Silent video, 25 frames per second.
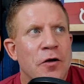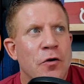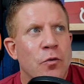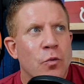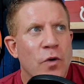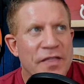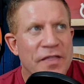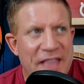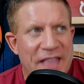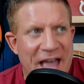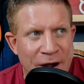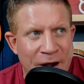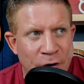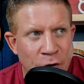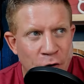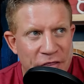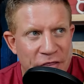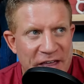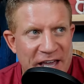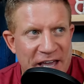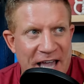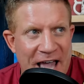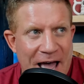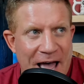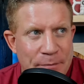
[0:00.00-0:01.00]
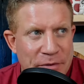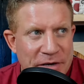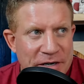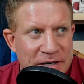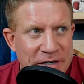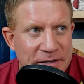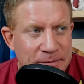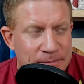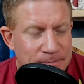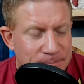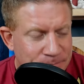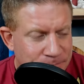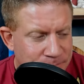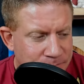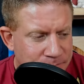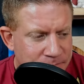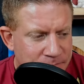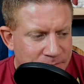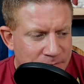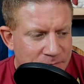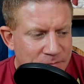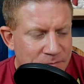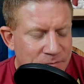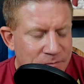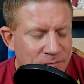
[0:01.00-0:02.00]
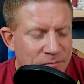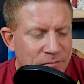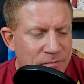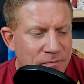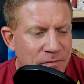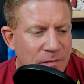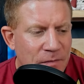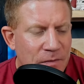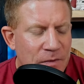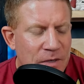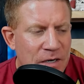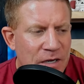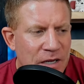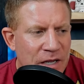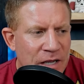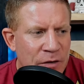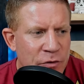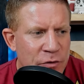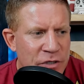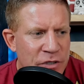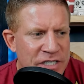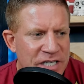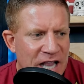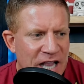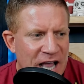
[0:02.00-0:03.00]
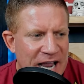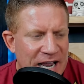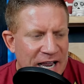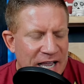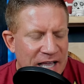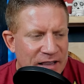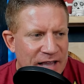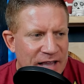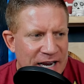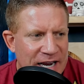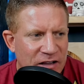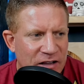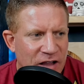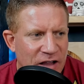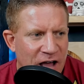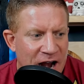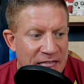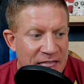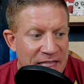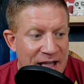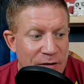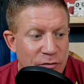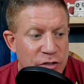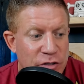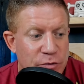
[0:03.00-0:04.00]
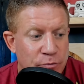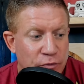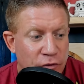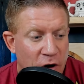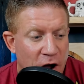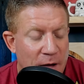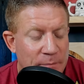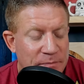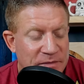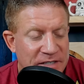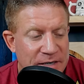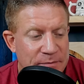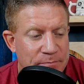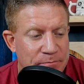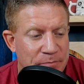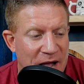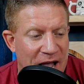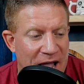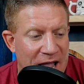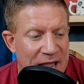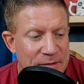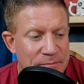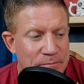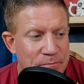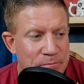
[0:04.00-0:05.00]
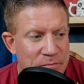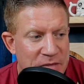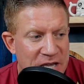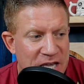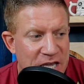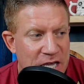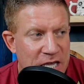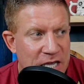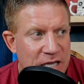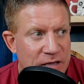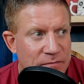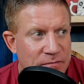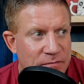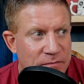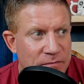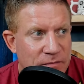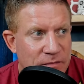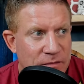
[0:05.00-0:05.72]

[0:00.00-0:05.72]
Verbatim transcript: when that whole thing happened, it was like like a lot of that was prompted by me,